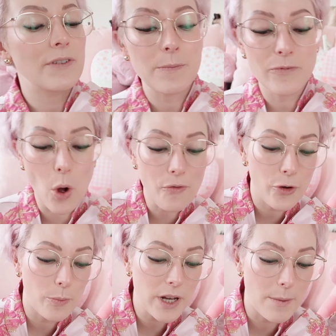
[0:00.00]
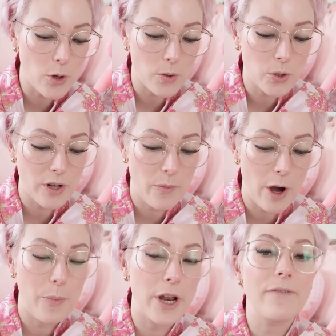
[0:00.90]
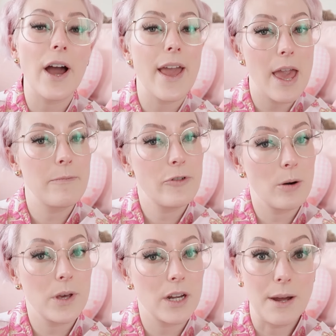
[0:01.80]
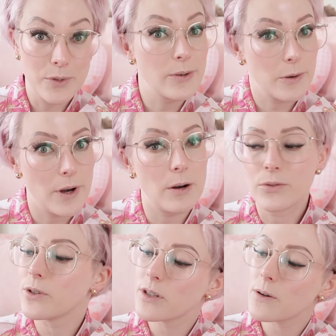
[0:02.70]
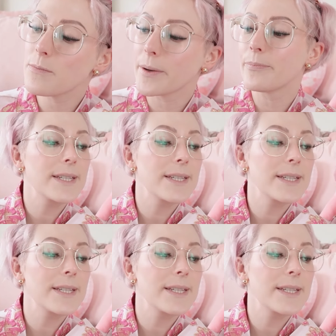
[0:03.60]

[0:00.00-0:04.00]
If I'm not filming, I'm not doing well. But if I am filming, I'm doing well. Do you see what I mean?